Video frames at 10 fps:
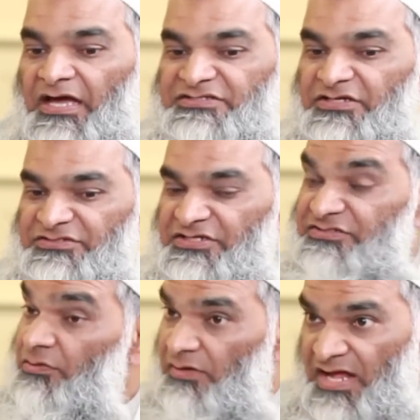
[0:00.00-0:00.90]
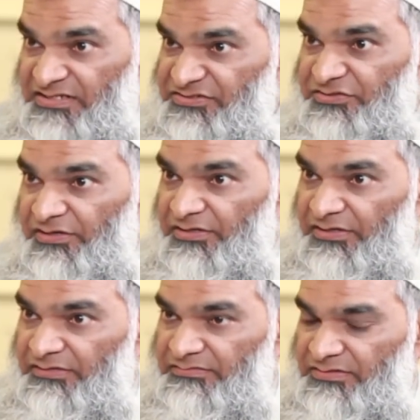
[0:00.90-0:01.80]
such as Zoroaster,
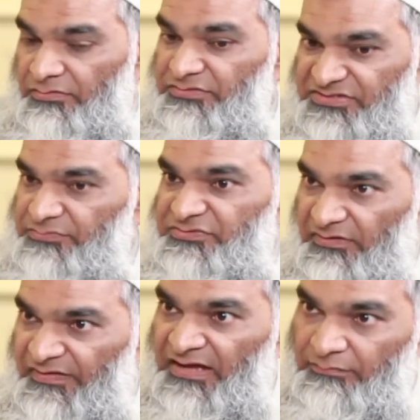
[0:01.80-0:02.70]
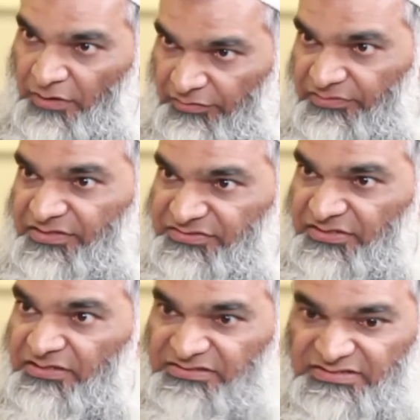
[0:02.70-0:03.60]
who seems to have had a
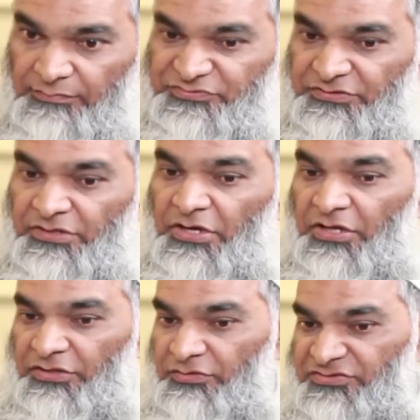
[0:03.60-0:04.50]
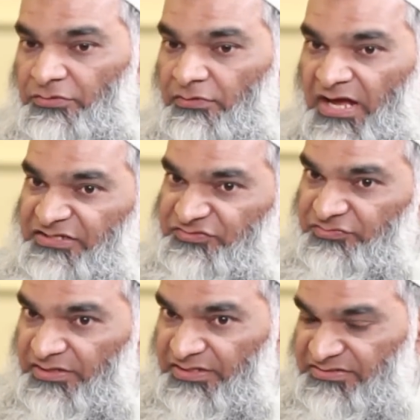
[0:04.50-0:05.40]
monotheistic conception, though
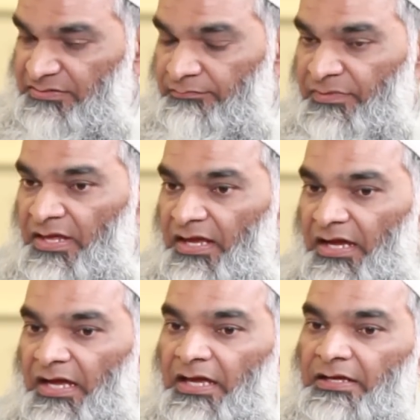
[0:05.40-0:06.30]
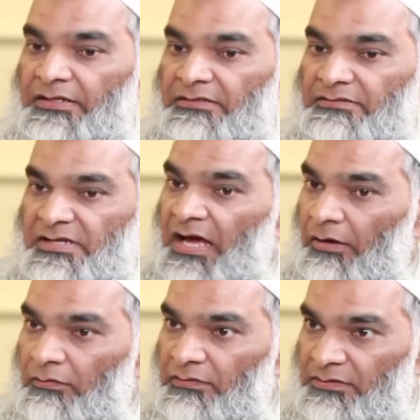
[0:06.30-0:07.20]
Zoroastrianism
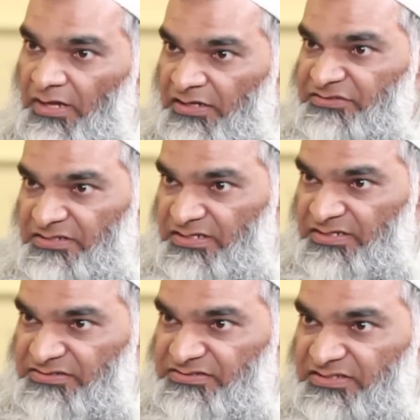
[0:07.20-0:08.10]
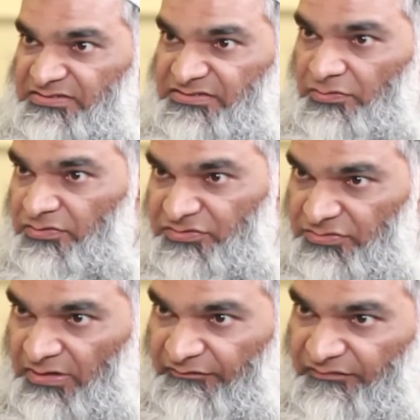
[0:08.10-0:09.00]
now largely is known
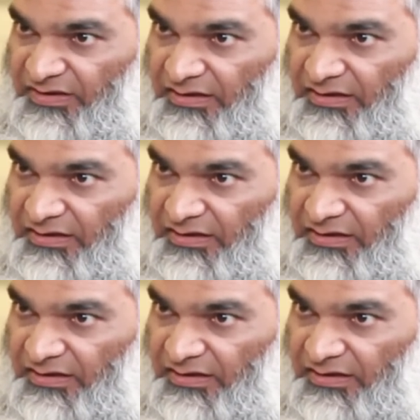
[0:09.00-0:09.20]
to have